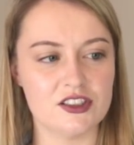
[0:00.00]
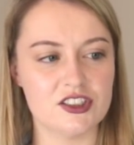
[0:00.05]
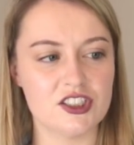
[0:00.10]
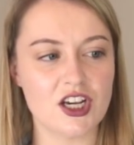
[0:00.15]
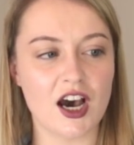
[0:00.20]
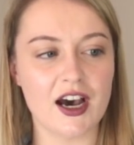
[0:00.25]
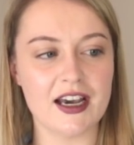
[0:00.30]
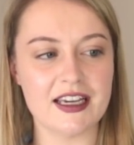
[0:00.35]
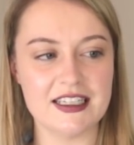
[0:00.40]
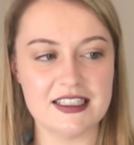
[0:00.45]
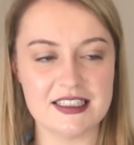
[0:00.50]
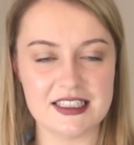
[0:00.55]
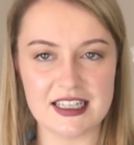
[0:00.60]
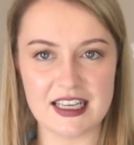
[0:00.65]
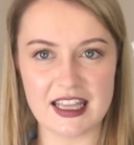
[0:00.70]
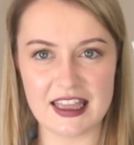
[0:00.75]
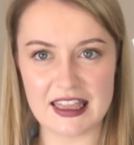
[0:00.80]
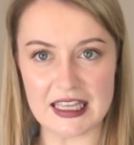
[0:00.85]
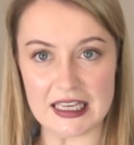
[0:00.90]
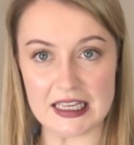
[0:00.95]

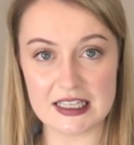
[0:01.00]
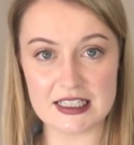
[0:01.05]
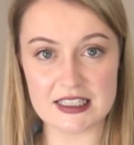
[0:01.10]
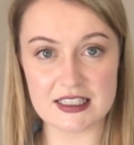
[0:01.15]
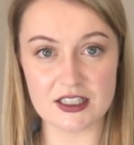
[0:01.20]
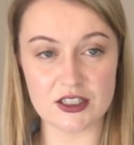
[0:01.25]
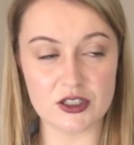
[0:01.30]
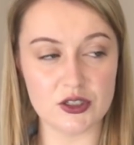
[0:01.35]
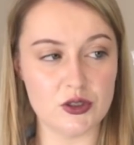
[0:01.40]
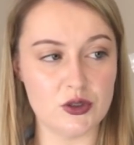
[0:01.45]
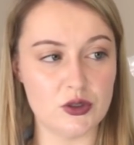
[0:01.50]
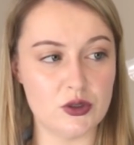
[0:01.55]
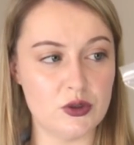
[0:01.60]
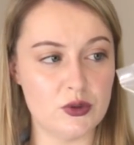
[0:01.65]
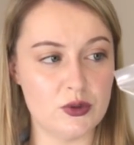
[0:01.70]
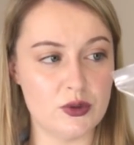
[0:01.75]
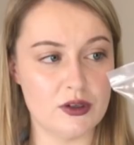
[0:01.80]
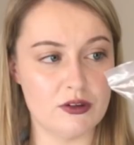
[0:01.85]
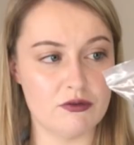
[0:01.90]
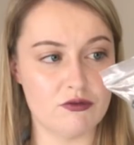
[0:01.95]
tidy things that
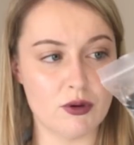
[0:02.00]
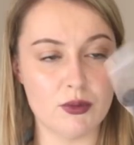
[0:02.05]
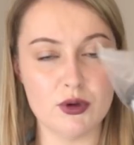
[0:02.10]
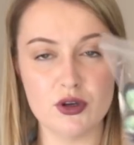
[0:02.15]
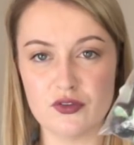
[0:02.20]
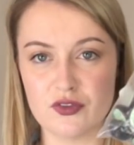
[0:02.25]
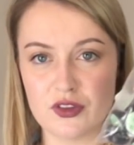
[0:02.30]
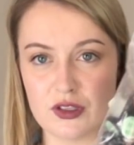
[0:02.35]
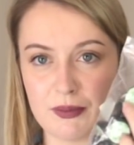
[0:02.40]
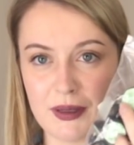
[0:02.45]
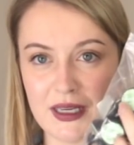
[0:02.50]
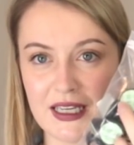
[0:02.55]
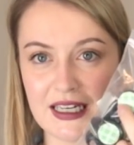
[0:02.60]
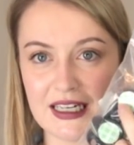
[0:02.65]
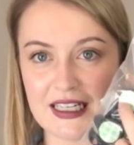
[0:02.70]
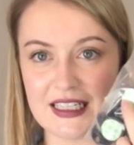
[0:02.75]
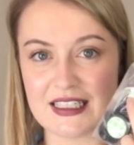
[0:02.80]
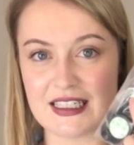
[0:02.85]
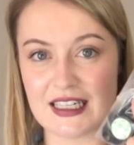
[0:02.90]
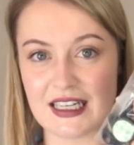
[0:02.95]
you remove the
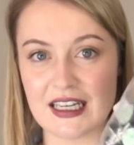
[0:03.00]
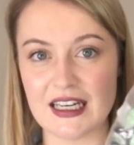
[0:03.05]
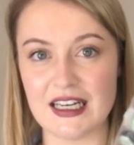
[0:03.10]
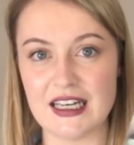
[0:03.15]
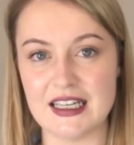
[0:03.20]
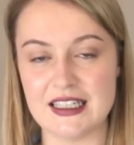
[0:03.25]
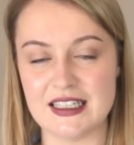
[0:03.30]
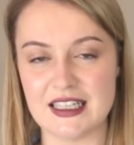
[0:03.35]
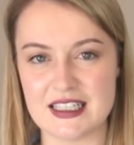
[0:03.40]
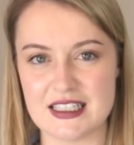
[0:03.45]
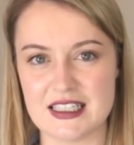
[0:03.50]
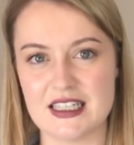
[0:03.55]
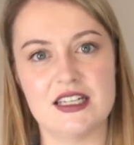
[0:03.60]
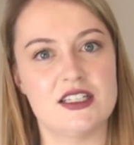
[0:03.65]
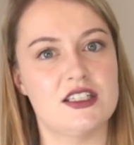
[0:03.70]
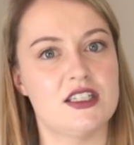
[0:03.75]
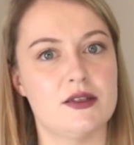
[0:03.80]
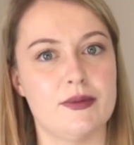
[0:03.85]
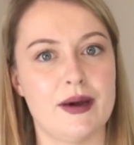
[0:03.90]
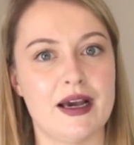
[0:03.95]
peely sticker and they
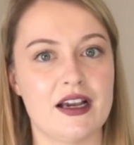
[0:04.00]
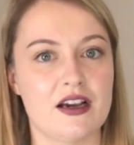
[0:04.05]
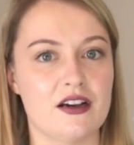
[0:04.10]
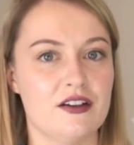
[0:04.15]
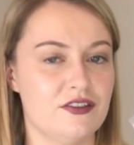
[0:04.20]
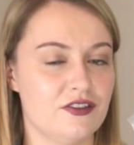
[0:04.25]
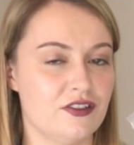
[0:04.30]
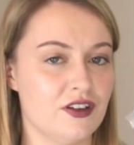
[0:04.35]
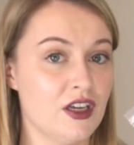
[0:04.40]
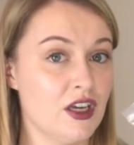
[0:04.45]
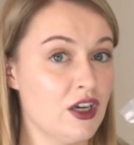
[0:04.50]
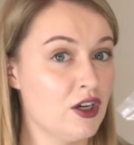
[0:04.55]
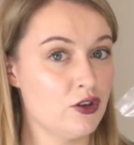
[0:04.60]
stick to the back of